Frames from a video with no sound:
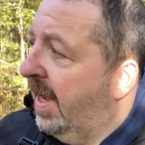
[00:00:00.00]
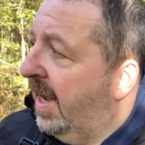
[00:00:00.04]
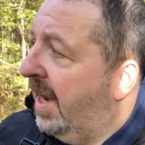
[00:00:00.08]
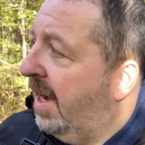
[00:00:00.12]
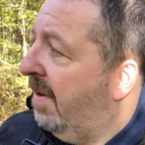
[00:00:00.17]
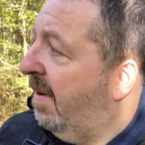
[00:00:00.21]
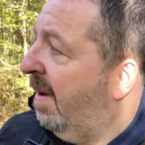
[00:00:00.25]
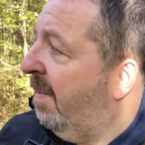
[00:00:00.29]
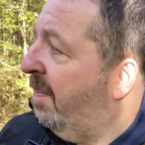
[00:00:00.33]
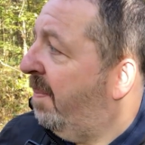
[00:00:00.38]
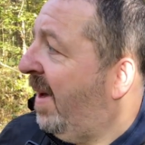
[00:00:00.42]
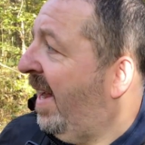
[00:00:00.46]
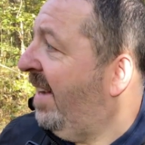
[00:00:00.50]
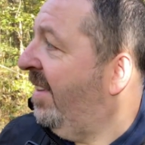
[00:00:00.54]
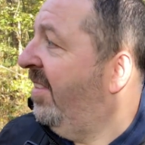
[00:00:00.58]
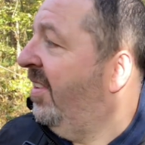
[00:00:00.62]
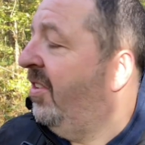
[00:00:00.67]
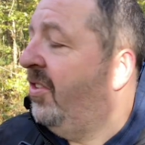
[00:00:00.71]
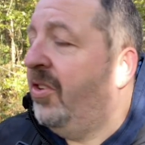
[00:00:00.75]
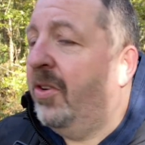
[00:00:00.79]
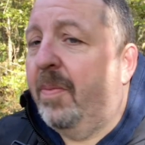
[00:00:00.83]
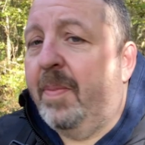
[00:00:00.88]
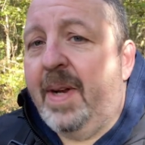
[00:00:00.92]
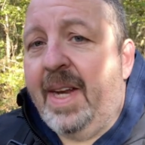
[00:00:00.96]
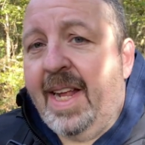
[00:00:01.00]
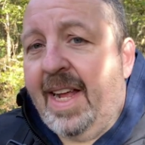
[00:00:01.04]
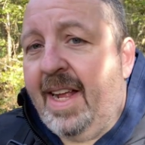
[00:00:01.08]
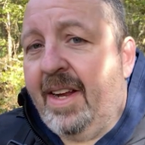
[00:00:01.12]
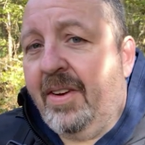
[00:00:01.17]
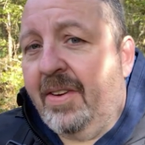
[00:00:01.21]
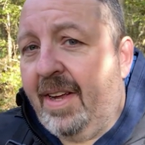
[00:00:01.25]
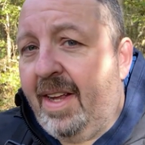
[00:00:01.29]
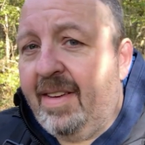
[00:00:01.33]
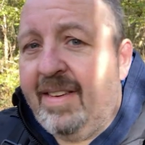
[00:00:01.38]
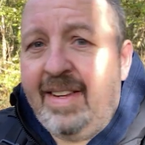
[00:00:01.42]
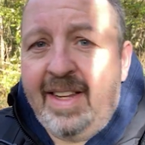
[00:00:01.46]
Anyway, back to the job in
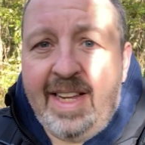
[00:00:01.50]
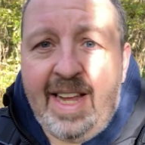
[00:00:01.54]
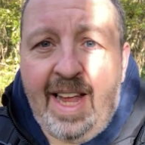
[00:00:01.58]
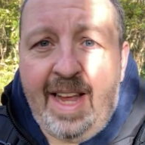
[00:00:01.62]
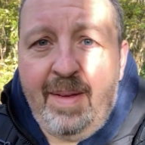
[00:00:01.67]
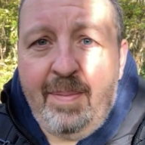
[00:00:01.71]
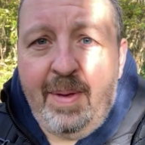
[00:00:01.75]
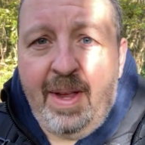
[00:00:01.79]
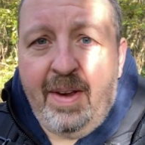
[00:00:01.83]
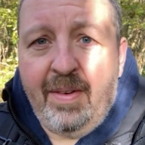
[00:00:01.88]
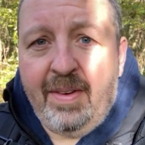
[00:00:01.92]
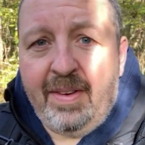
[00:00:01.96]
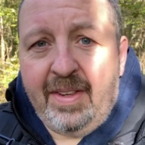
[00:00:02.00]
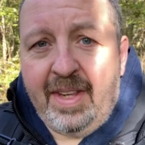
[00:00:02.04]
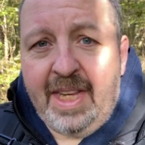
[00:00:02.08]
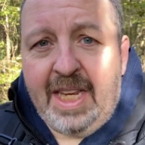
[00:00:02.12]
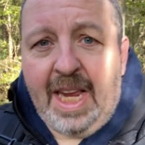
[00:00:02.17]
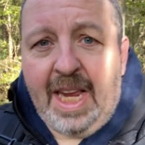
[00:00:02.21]
hand. I actually came here, as I